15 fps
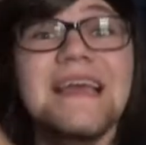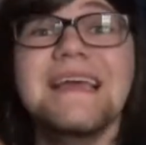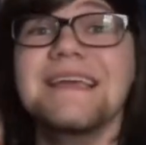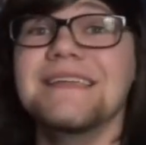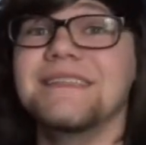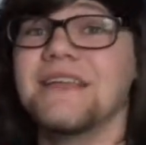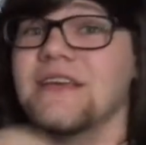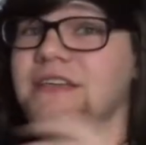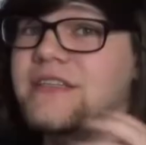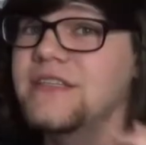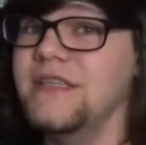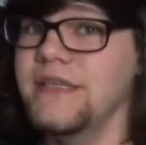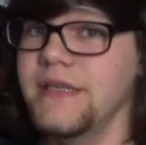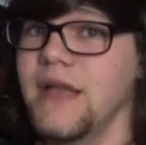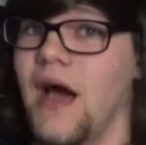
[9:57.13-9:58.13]
is
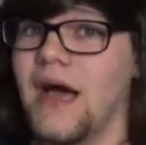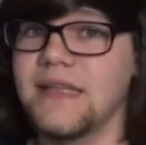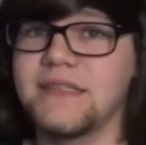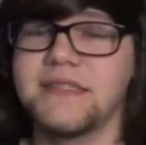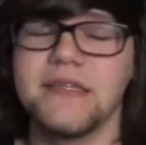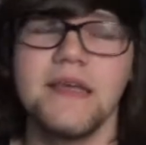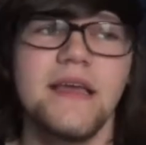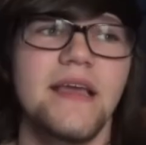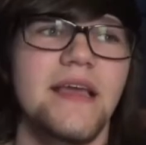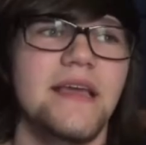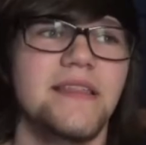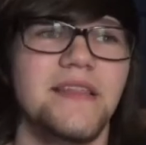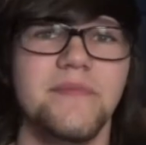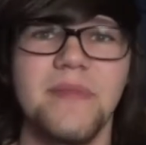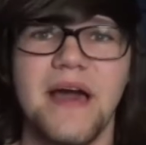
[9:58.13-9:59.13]
nuts
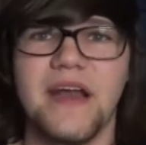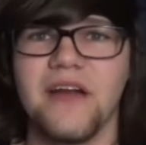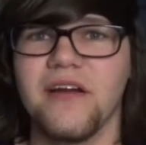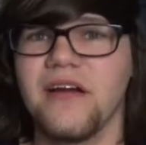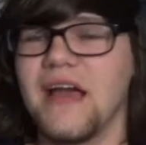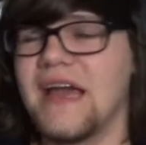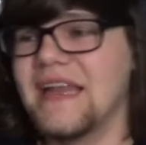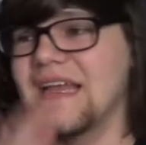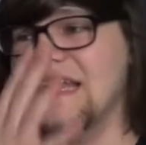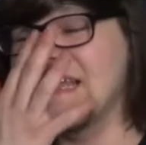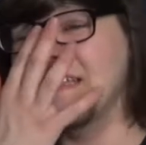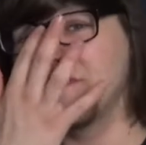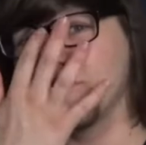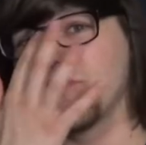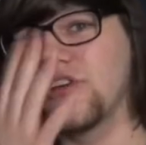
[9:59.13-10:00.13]
in the meta, and it
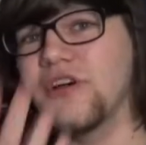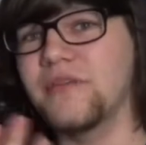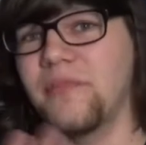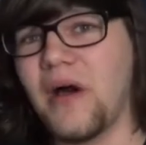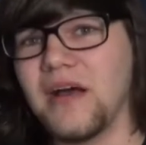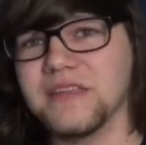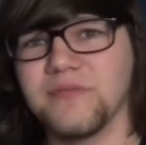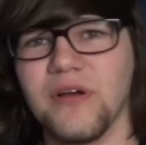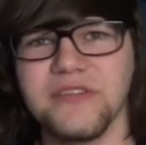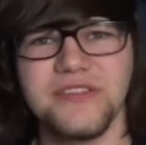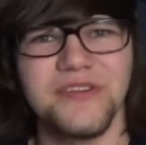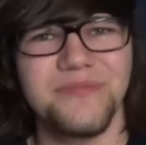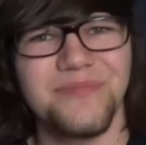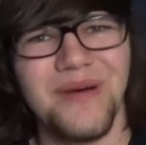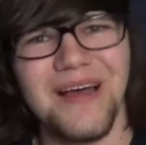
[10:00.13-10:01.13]
is a good boss
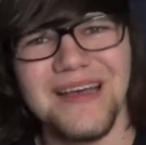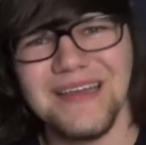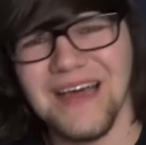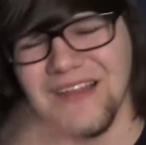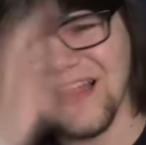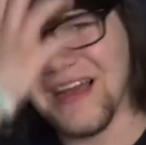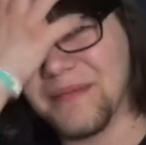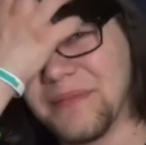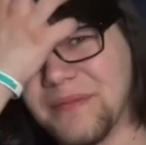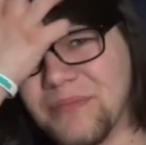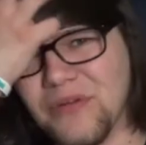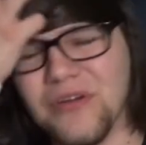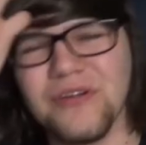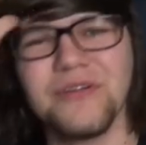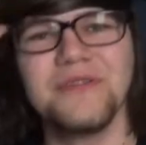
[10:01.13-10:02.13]
monster, but a lot of
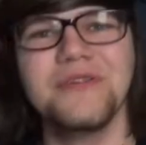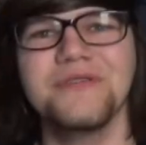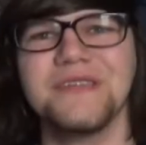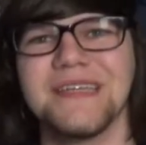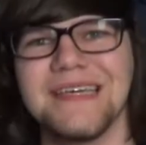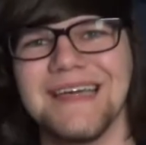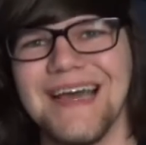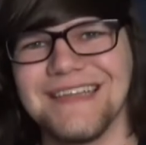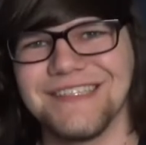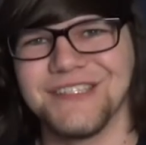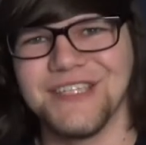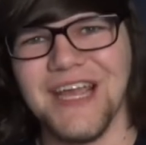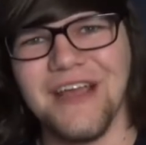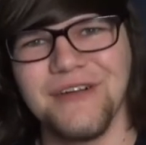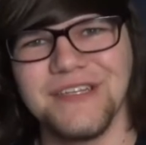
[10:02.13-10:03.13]
people are using it as a
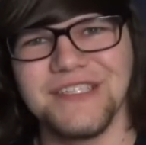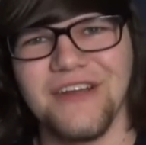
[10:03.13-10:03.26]
cherries